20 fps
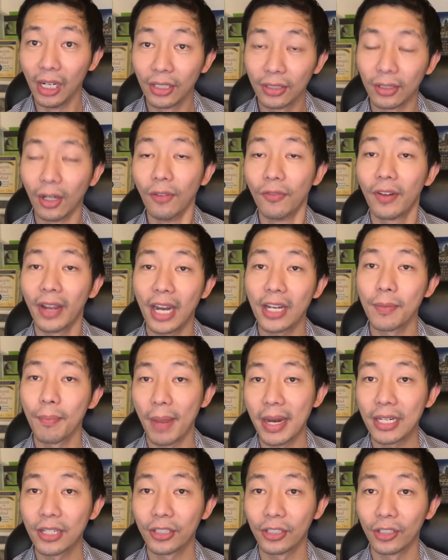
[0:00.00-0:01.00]
Don't forget to
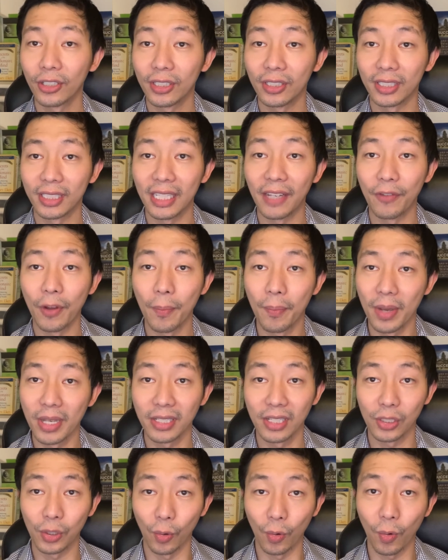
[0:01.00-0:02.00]
make sure to see if your
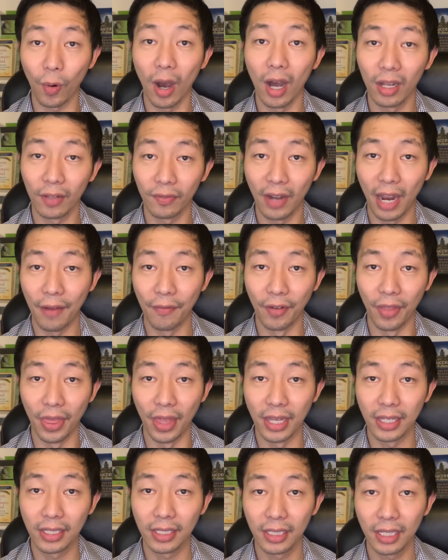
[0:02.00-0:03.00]
business will qualify for
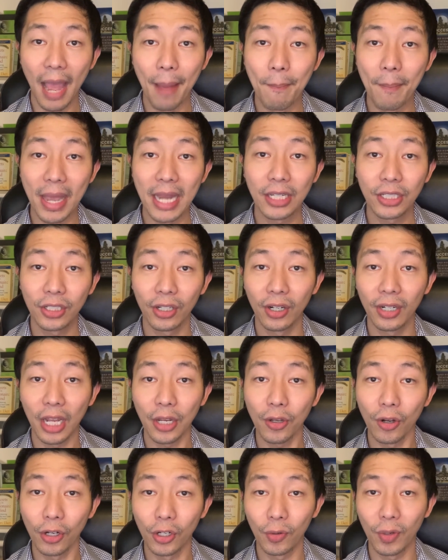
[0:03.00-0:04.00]
this, and make sure that
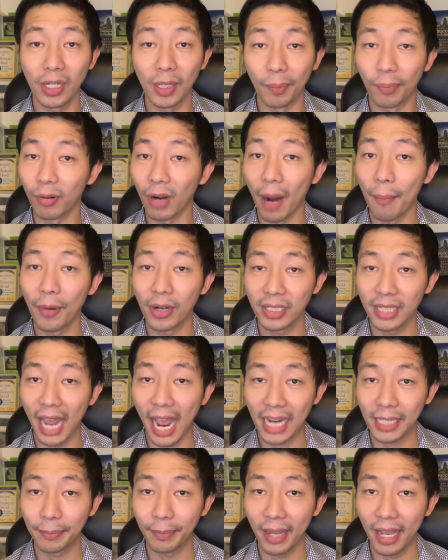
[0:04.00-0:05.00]
you're doing the proper
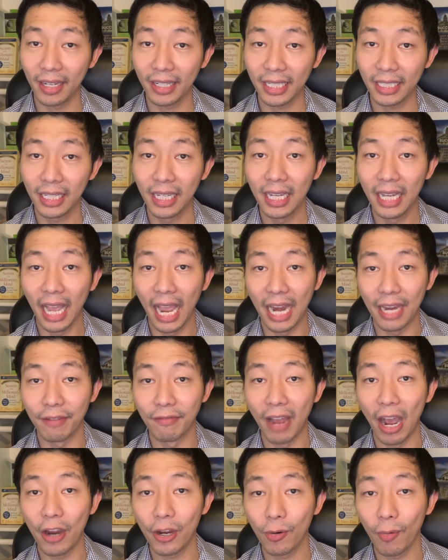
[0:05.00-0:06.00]
tax planning and
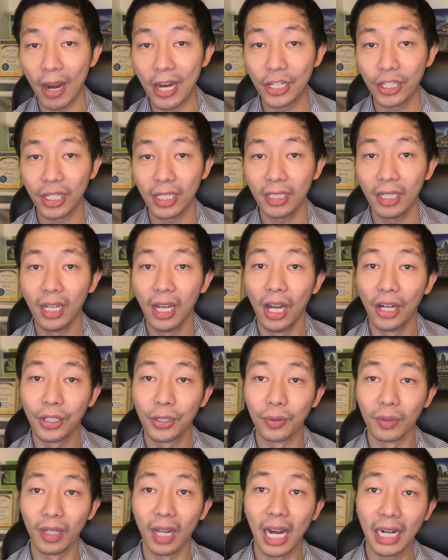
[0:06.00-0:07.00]
evaluation
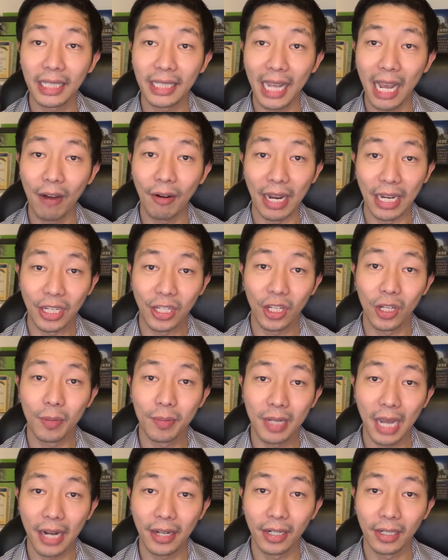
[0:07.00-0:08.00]
to lock down a
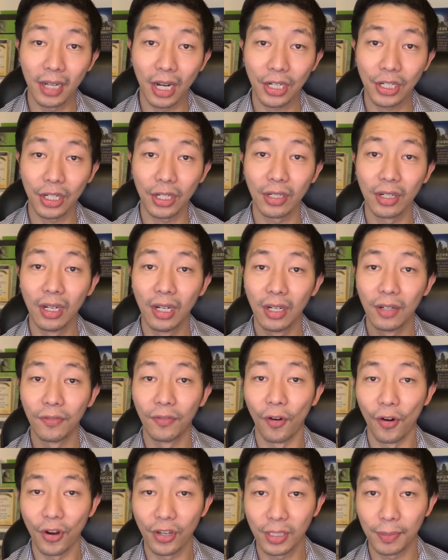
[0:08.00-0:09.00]
QBI deduction
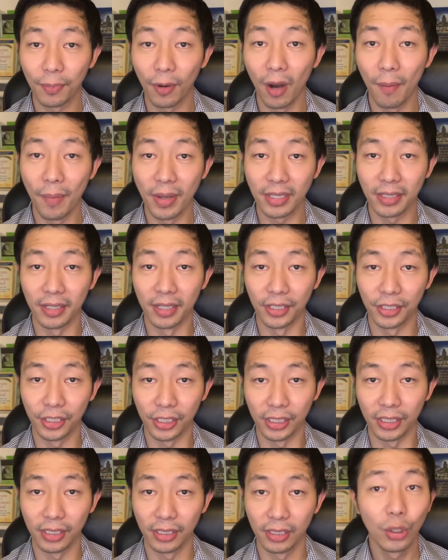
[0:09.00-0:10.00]
for your small business this
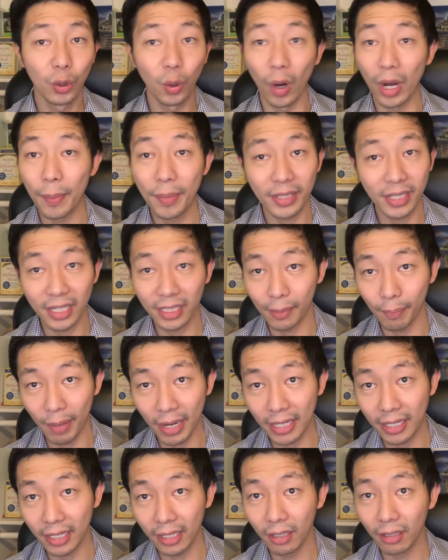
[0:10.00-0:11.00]
year. 20% is a
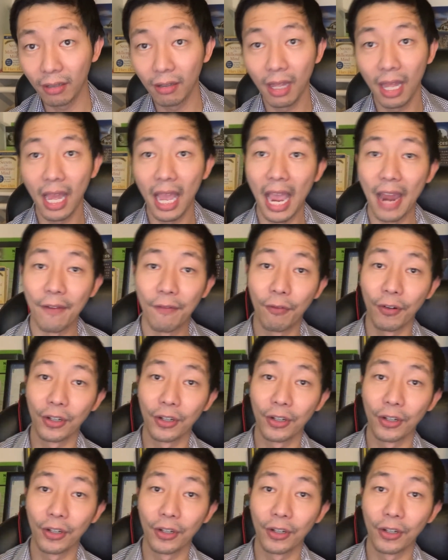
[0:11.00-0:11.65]
big deal, and for